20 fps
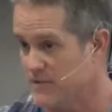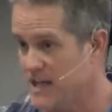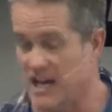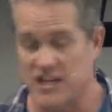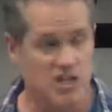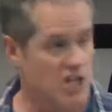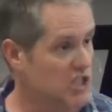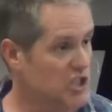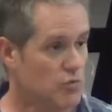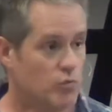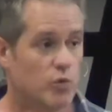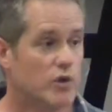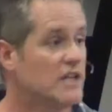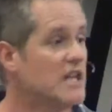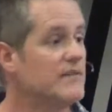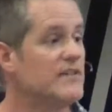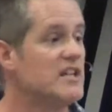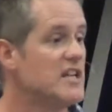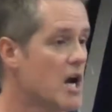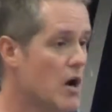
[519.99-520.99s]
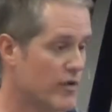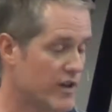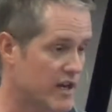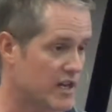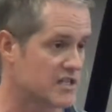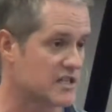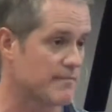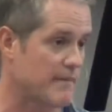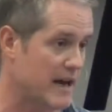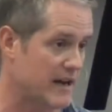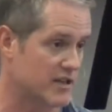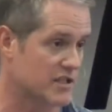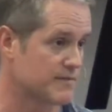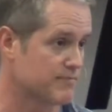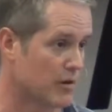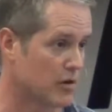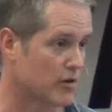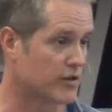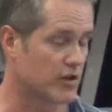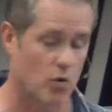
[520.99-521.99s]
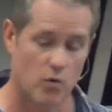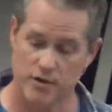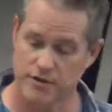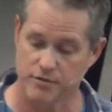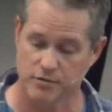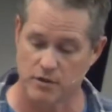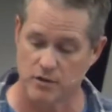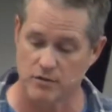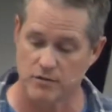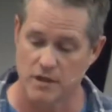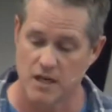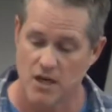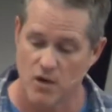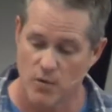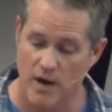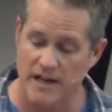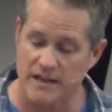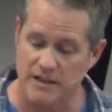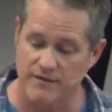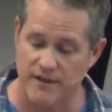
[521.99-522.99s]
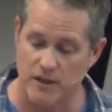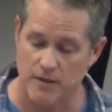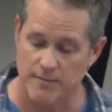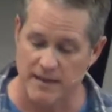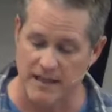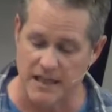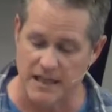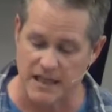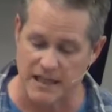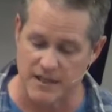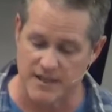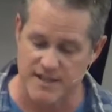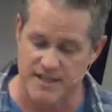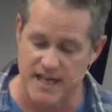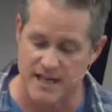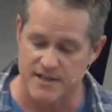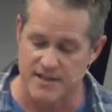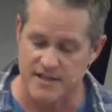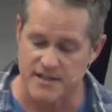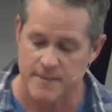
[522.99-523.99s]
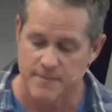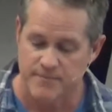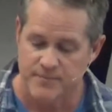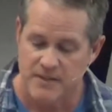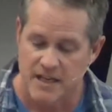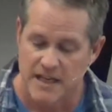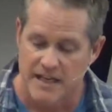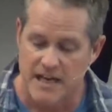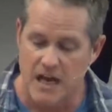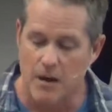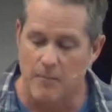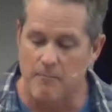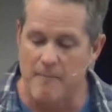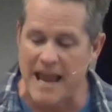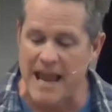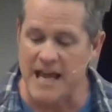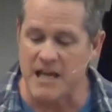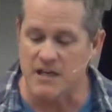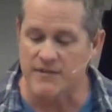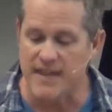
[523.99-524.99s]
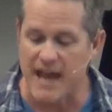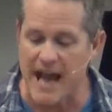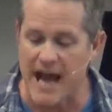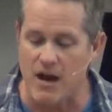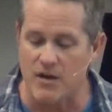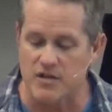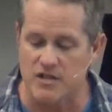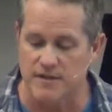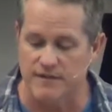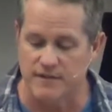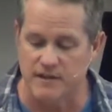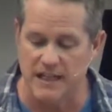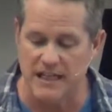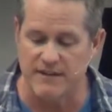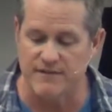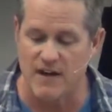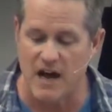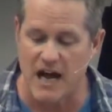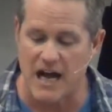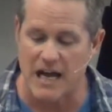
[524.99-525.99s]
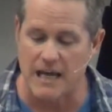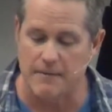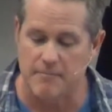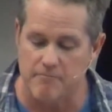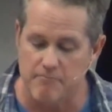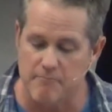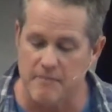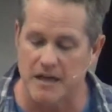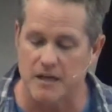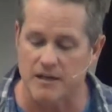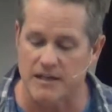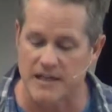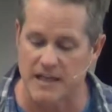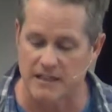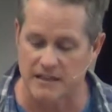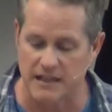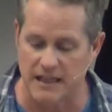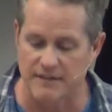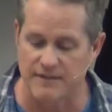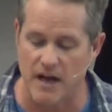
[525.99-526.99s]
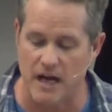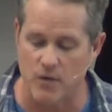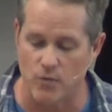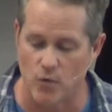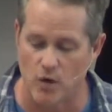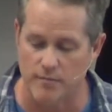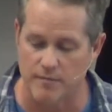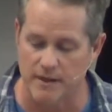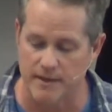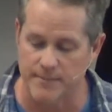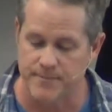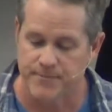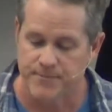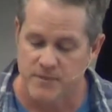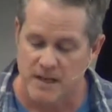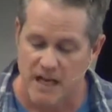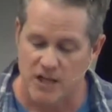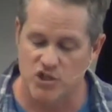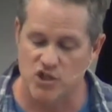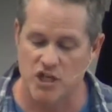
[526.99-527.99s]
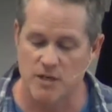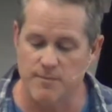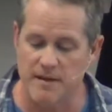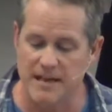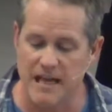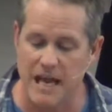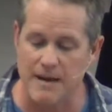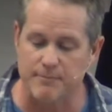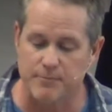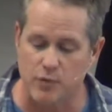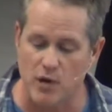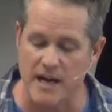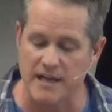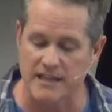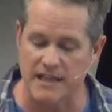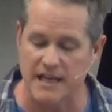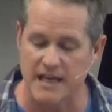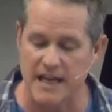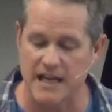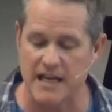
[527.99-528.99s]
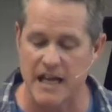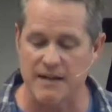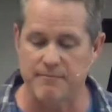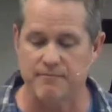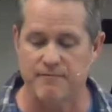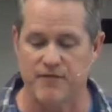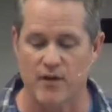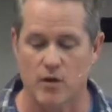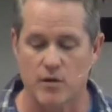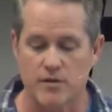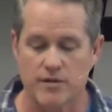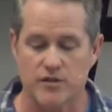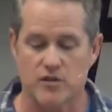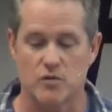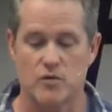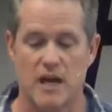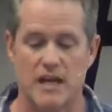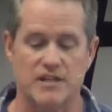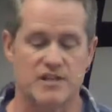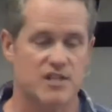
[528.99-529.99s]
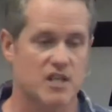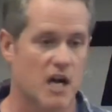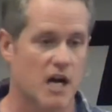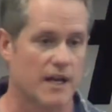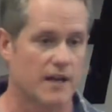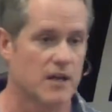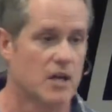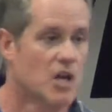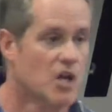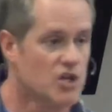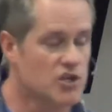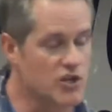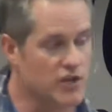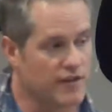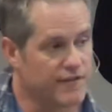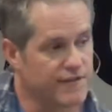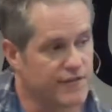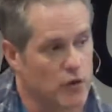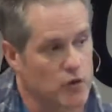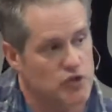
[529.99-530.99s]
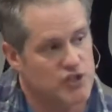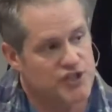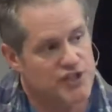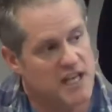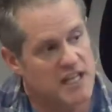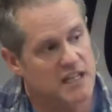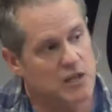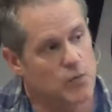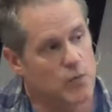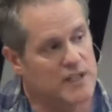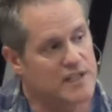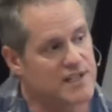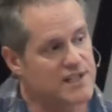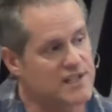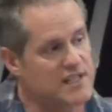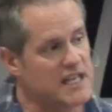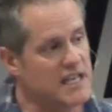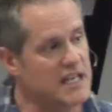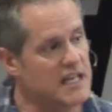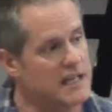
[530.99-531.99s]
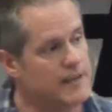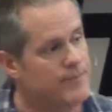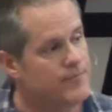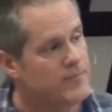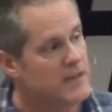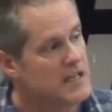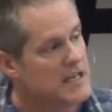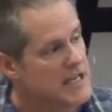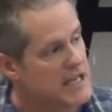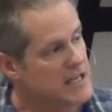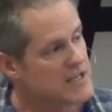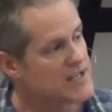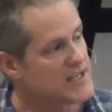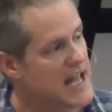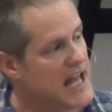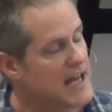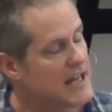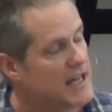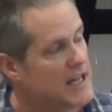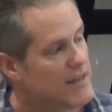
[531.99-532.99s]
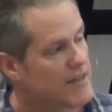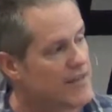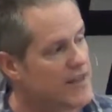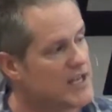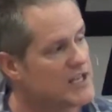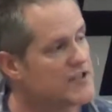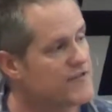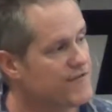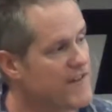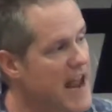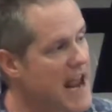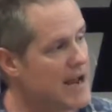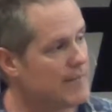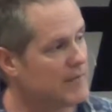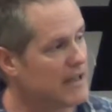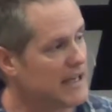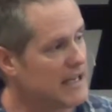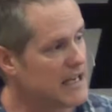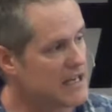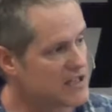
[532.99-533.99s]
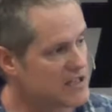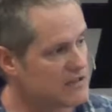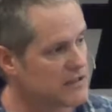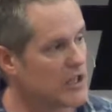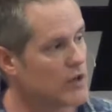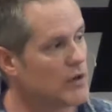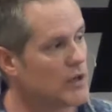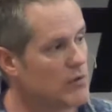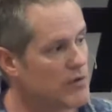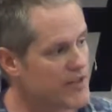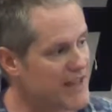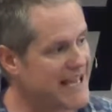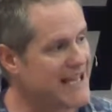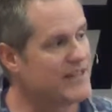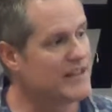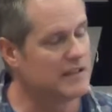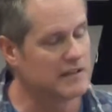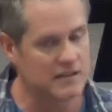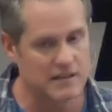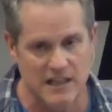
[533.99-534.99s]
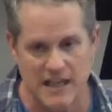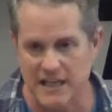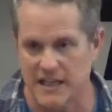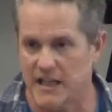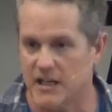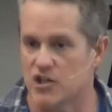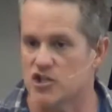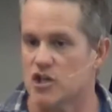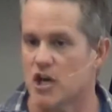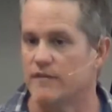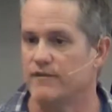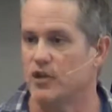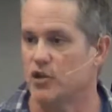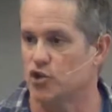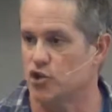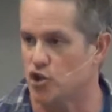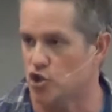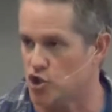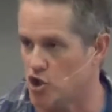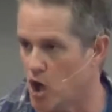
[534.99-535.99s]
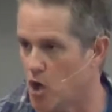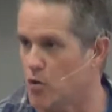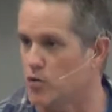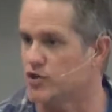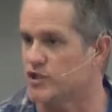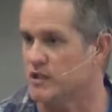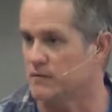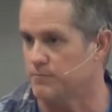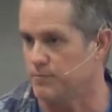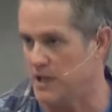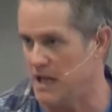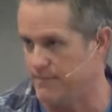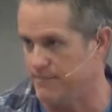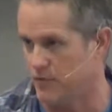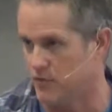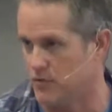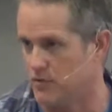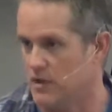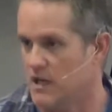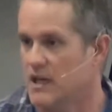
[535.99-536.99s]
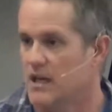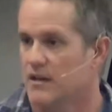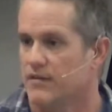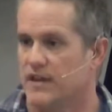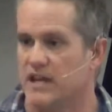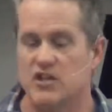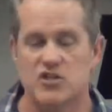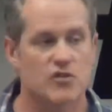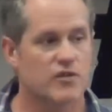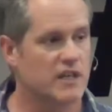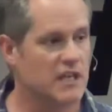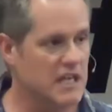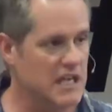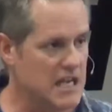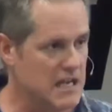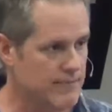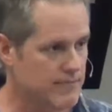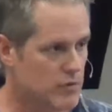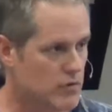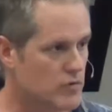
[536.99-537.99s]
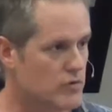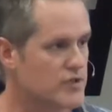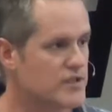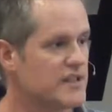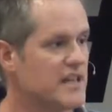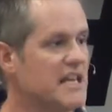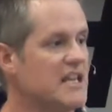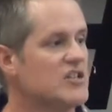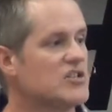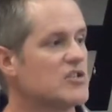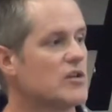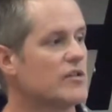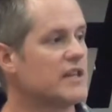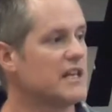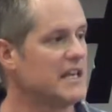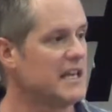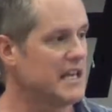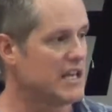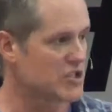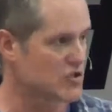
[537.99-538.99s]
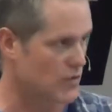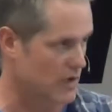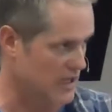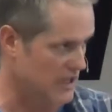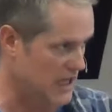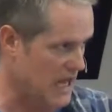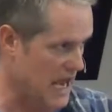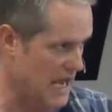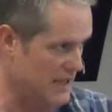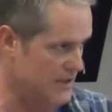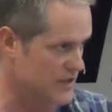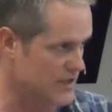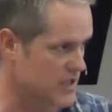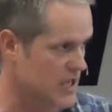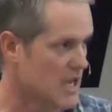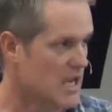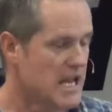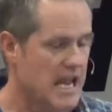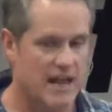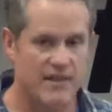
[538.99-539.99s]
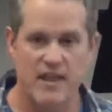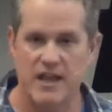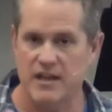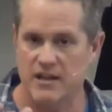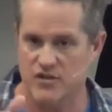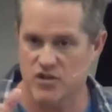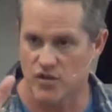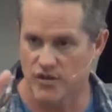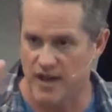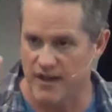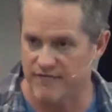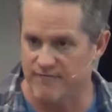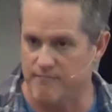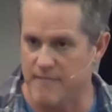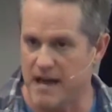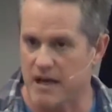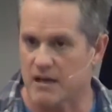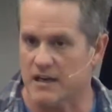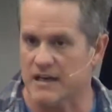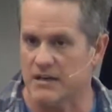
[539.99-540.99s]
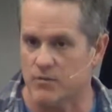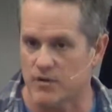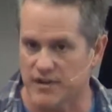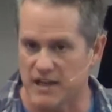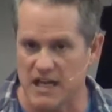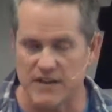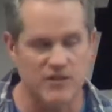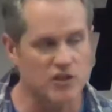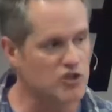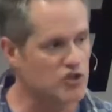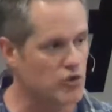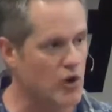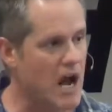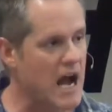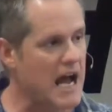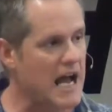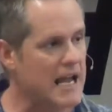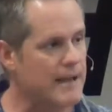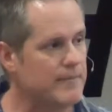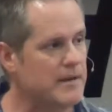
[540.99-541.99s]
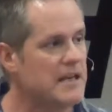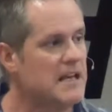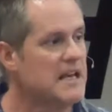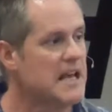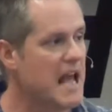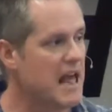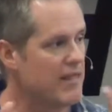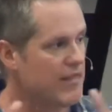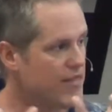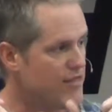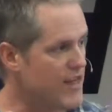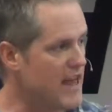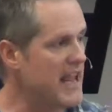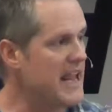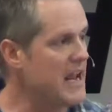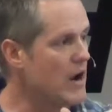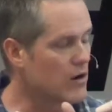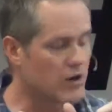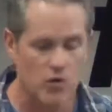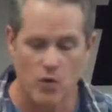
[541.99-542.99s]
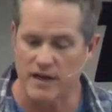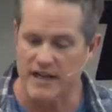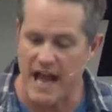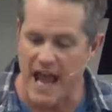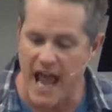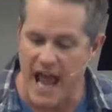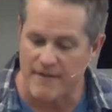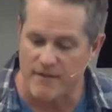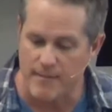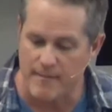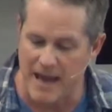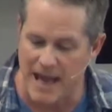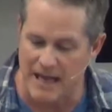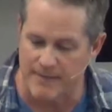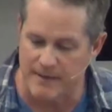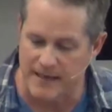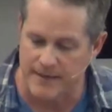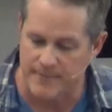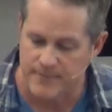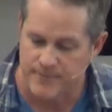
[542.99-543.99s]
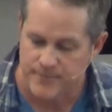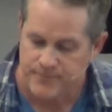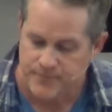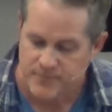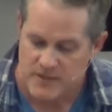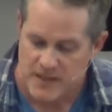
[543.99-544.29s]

And yet you wouldn't even know that it's about his birth going through. Right at the very beginning, it says, Now a man of the house of Levi married a Levite woman, and she became pregnant and gave birth to a son. So the first thing that we see is that this family is literally in the lineage of the chosen people. These are the Hebrews. These are the Israelites. And so they married within the tribe, and they are going to have a baby.